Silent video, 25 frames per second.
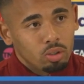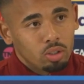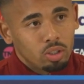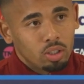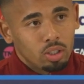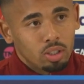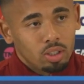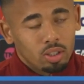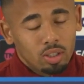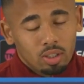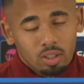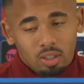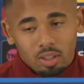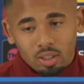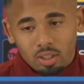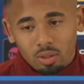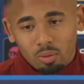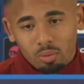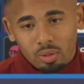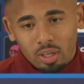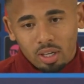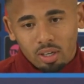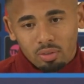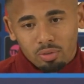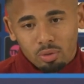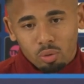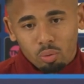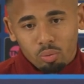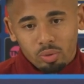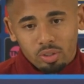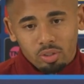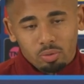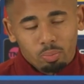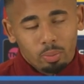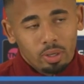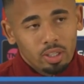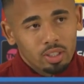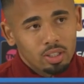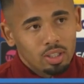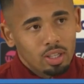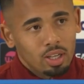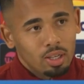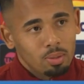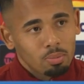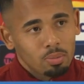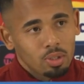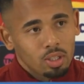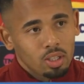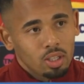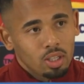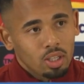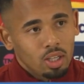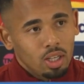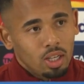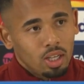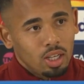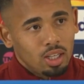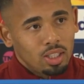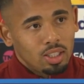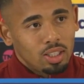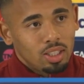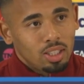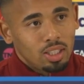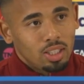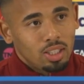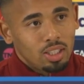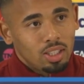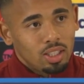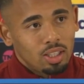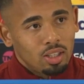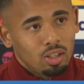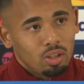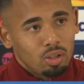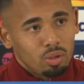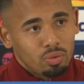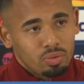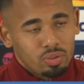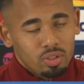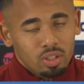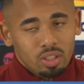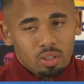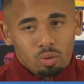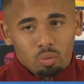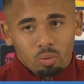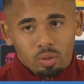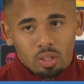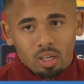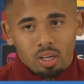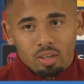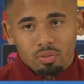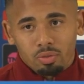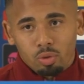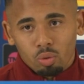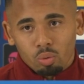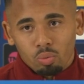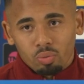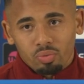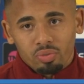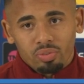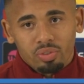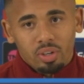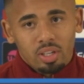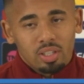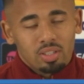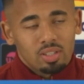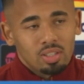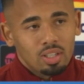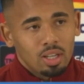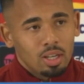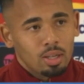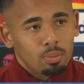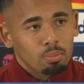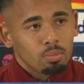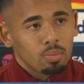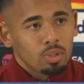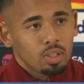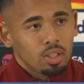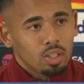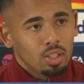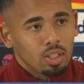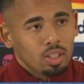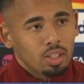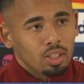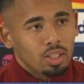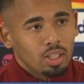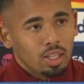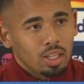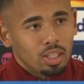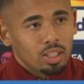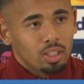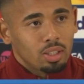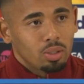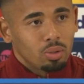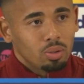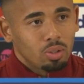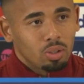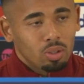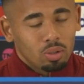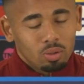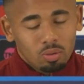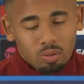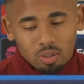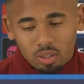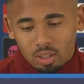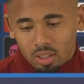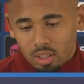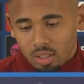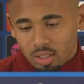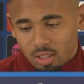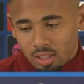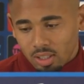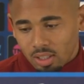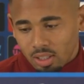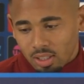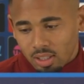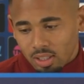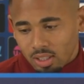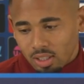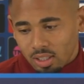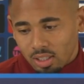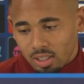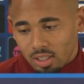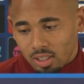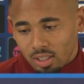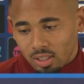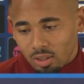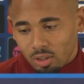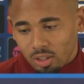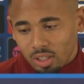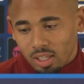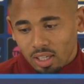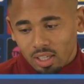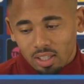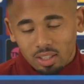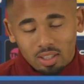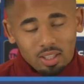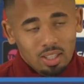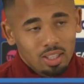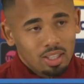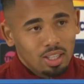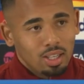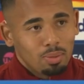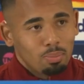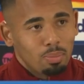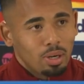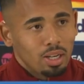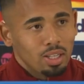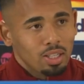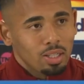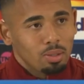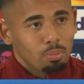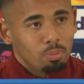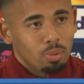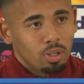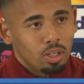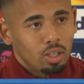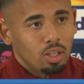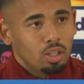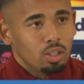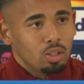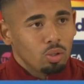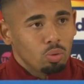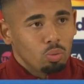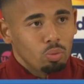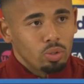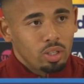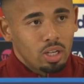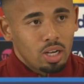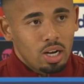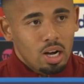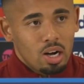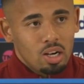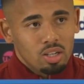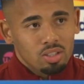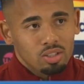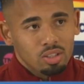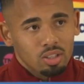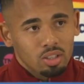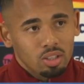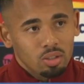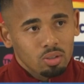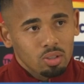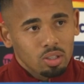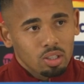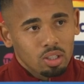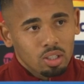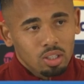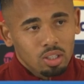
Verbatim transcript: Uh, we have to respect them, and then uh, obviously we have to face them. Like, you know, uh, okay, they are Bayern, but we are Arsenal.